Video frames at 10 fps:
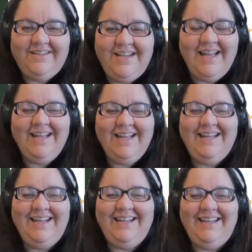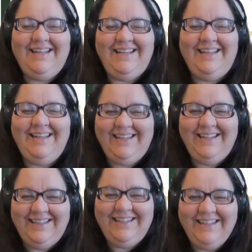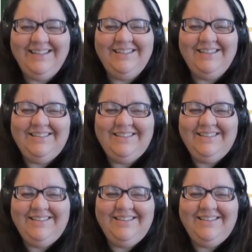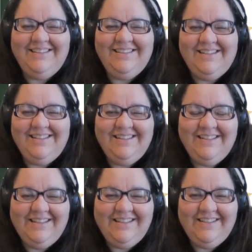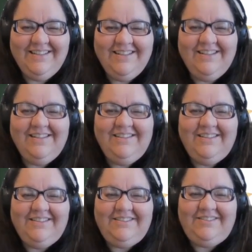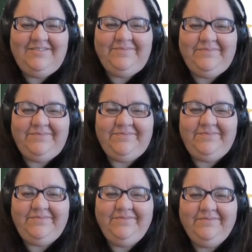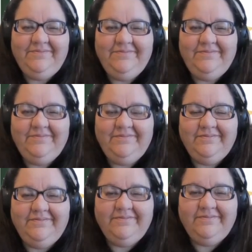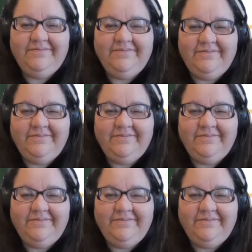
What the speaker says: This person isn't speaking.